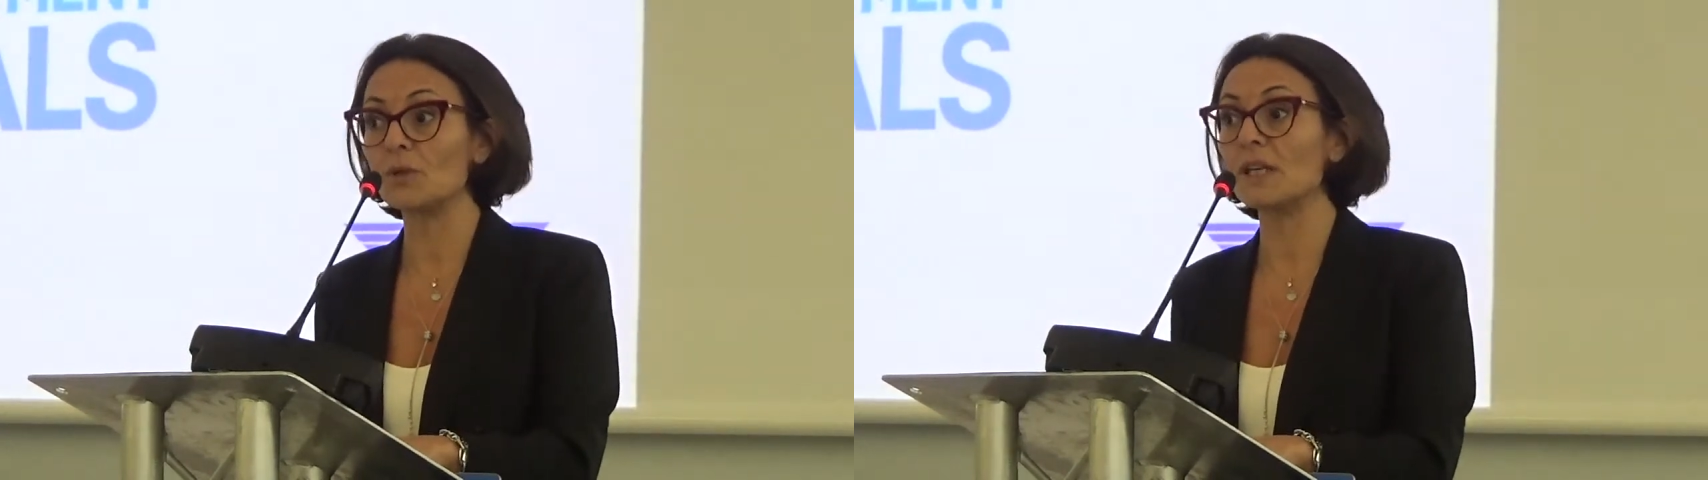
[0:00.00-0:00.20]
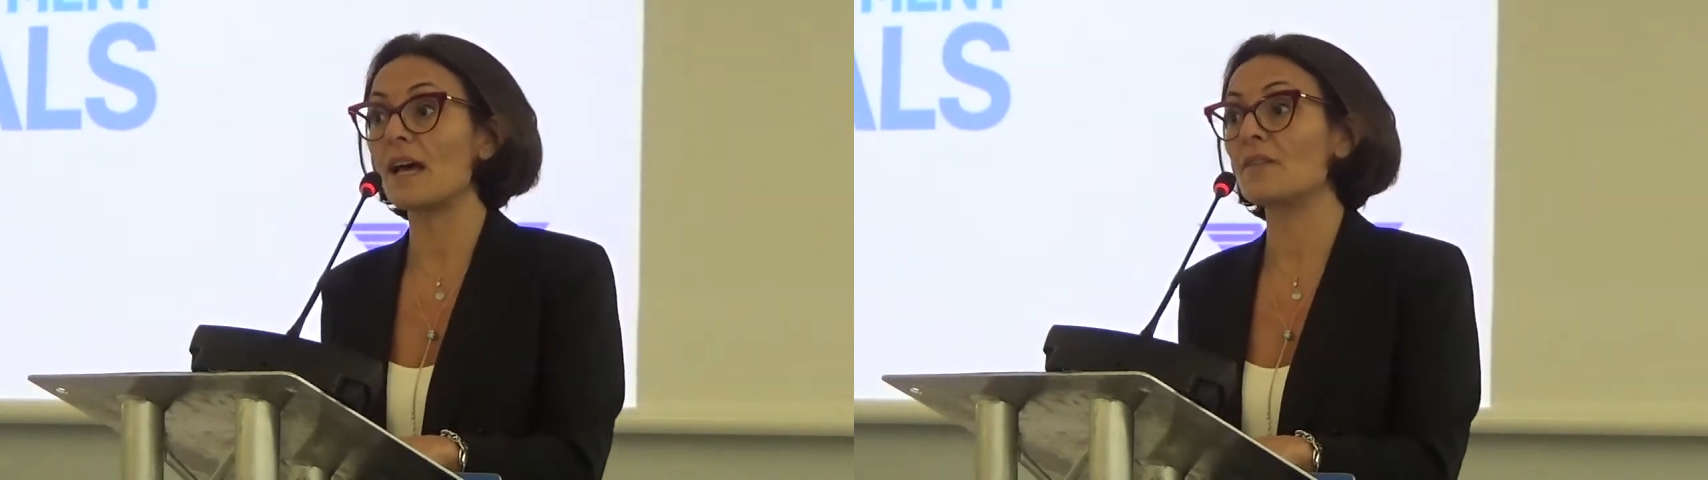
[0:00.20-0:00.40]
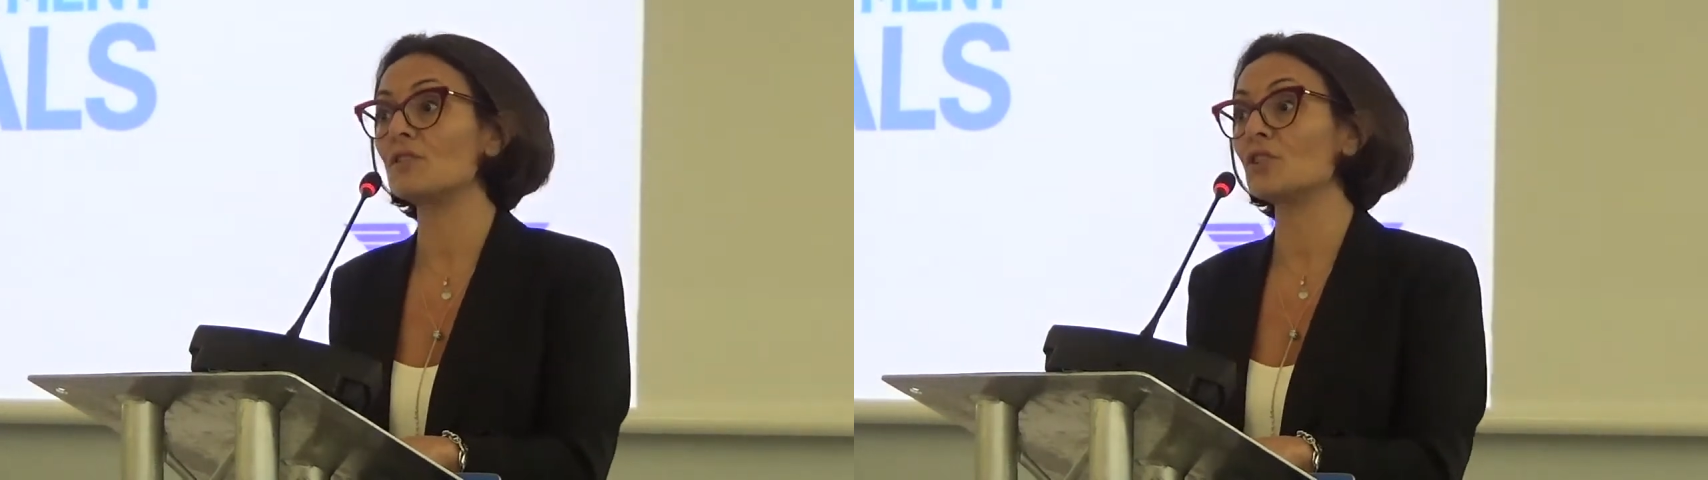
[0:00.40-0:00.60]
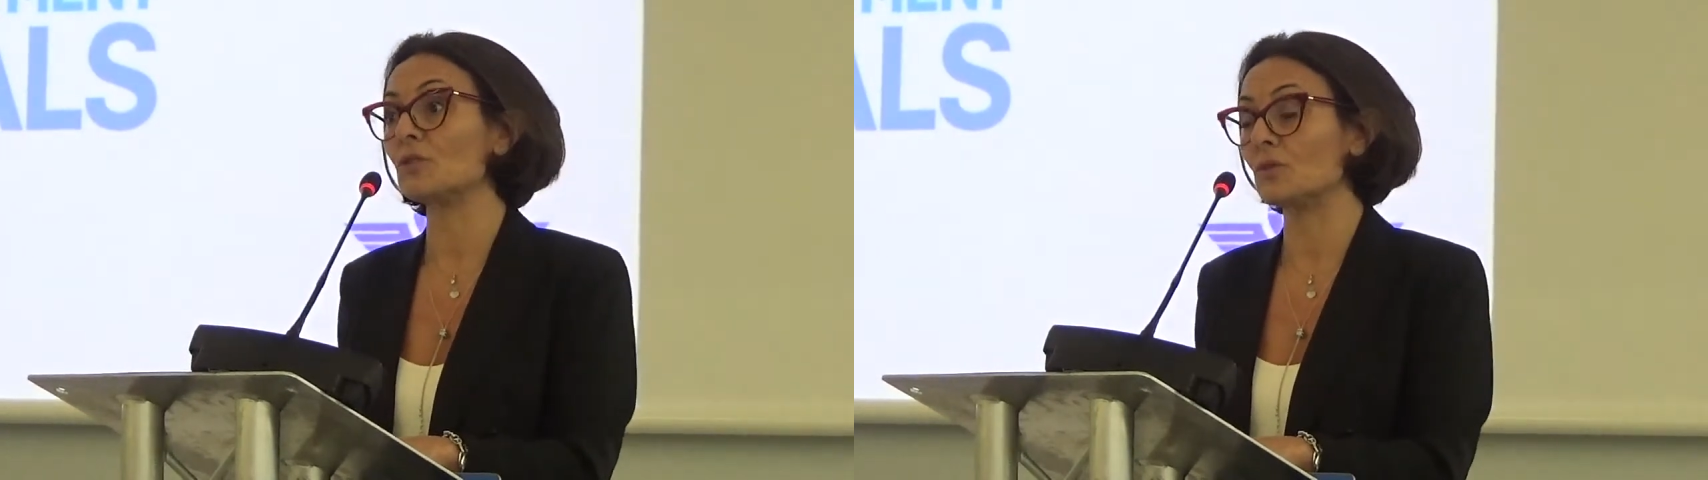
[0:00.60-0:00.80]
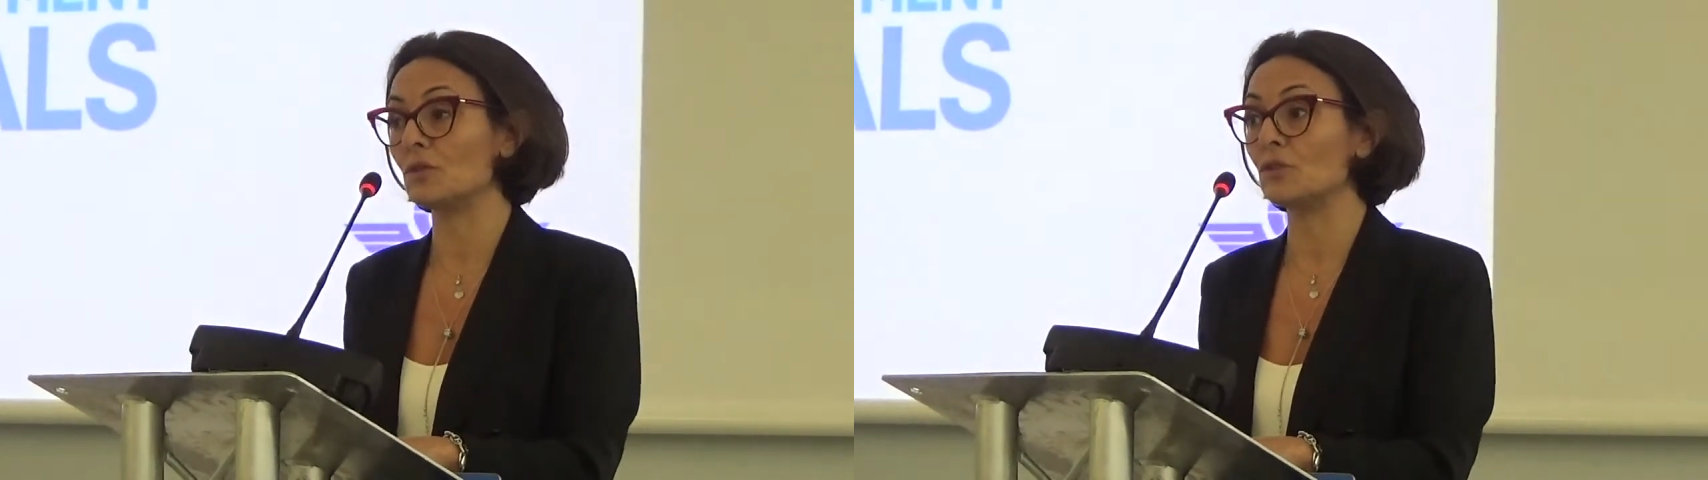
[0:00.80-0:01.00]
we have the
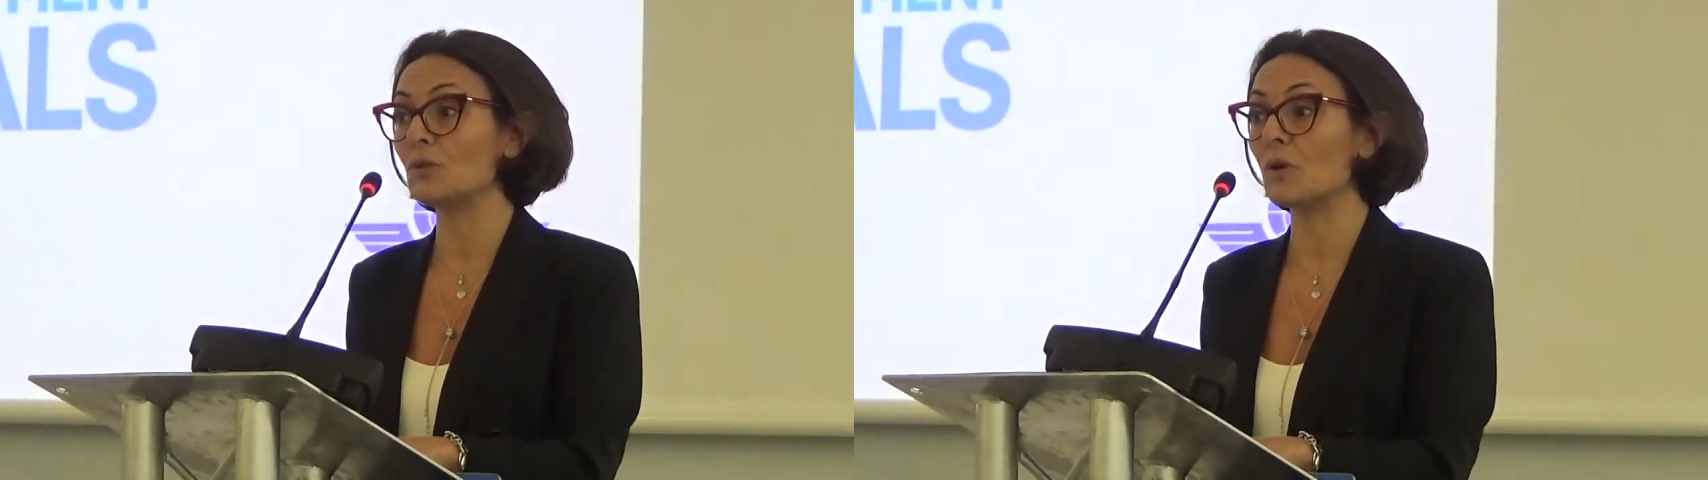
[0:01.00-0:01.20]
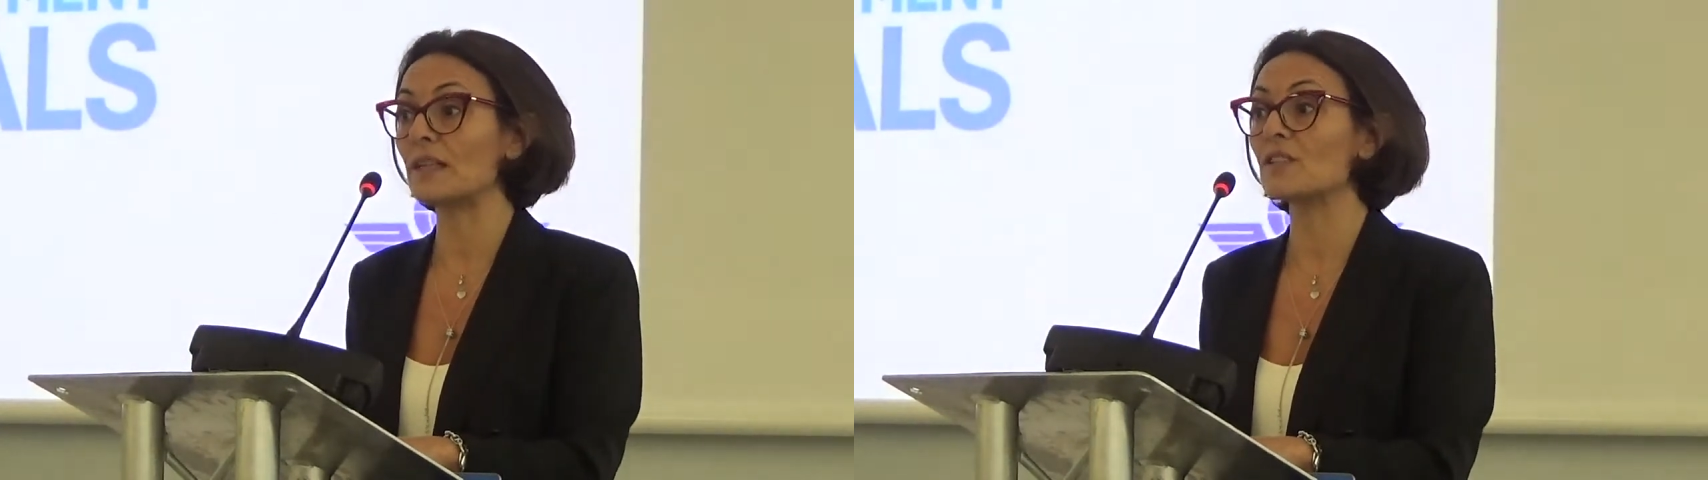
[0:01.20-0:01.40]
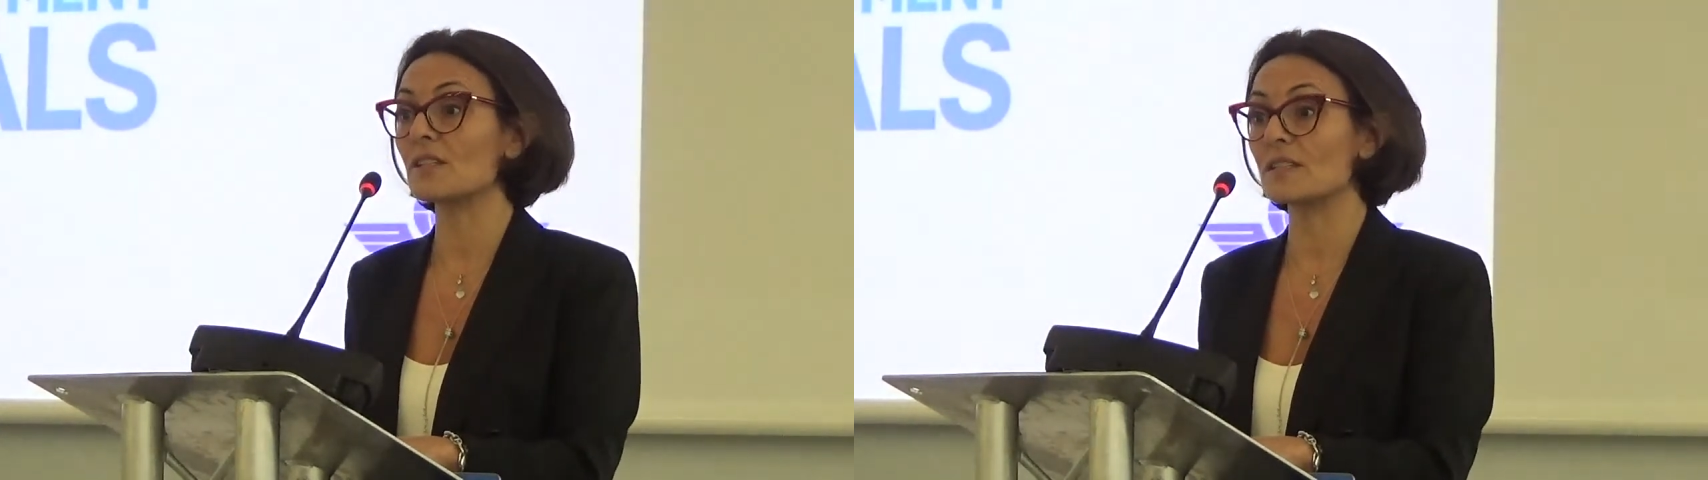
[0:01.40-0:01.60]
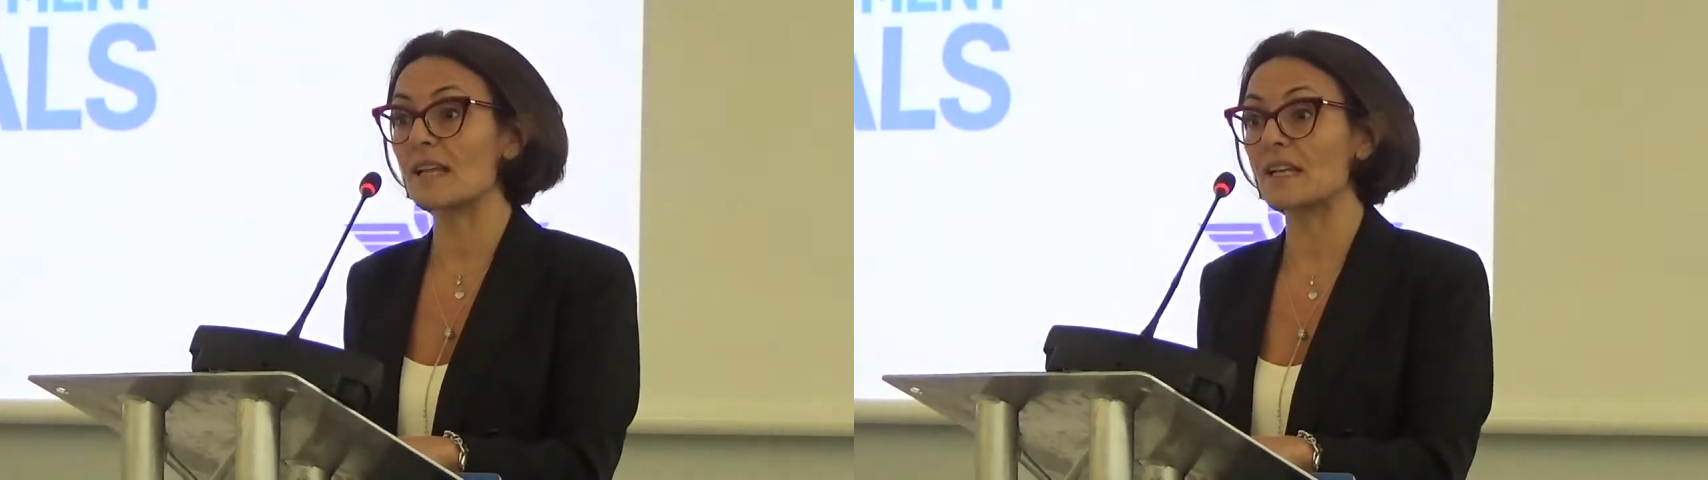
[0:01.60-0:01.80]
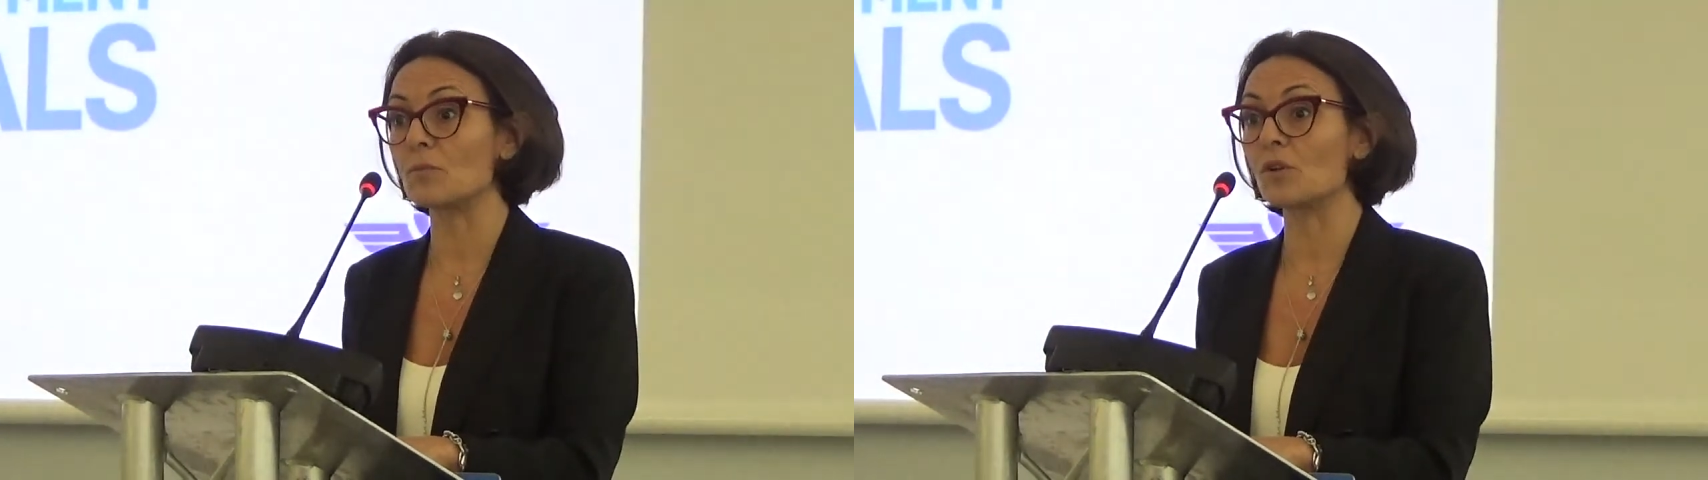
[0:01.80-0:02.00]
UN
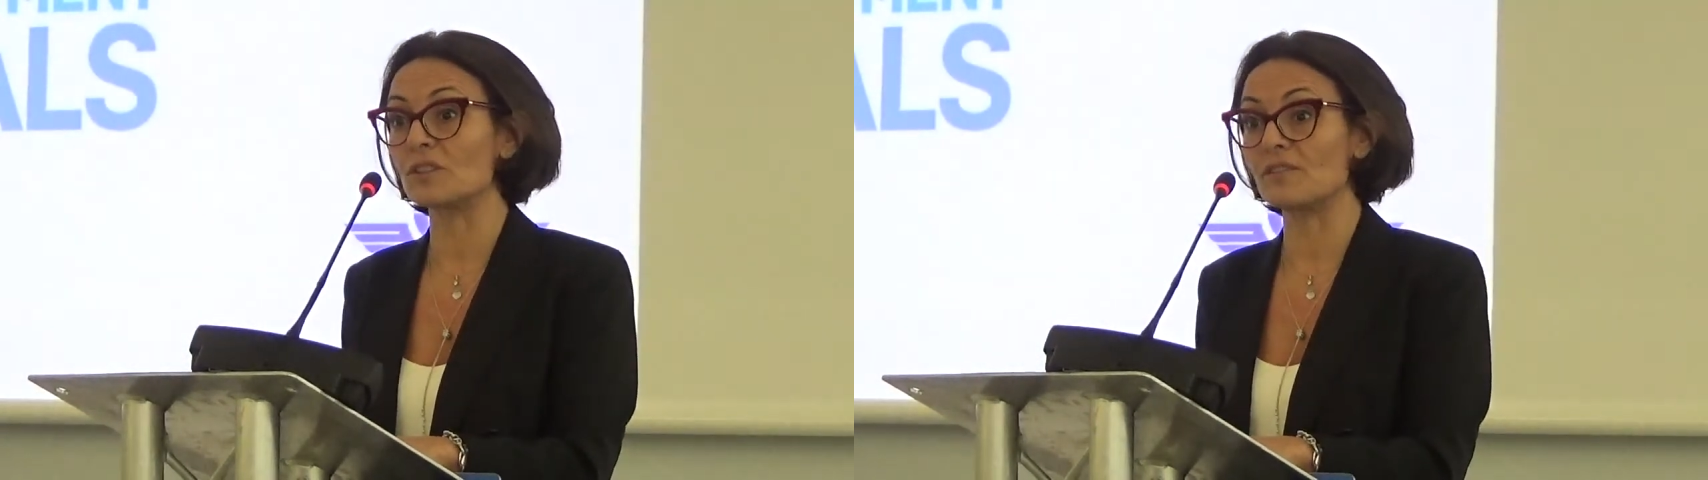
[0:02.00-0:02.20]
Sustainable